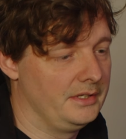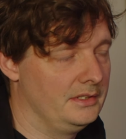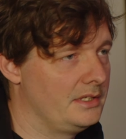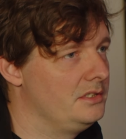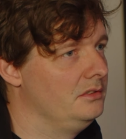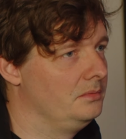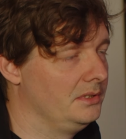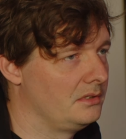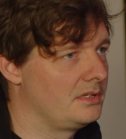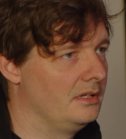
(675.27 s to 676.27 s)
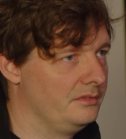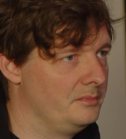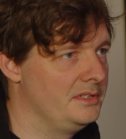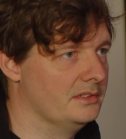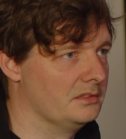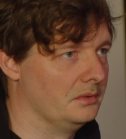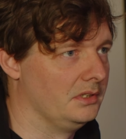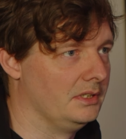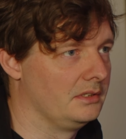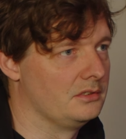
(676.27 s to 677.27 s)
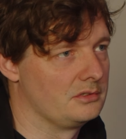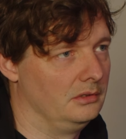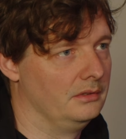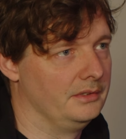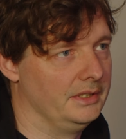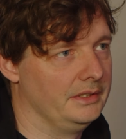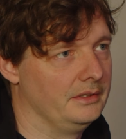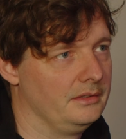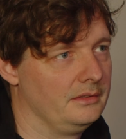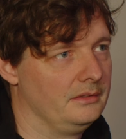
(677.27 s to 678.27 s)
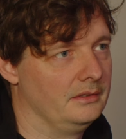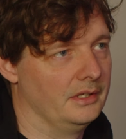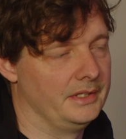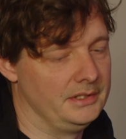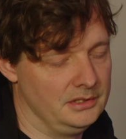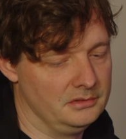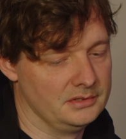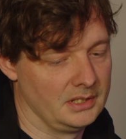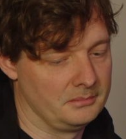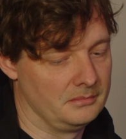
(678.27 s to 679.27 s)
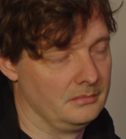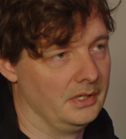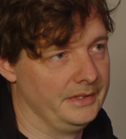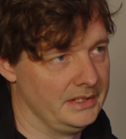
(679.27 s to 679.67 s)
unless you use Windows Hello for Business when you need Control-Alt-Delete and then your username and then your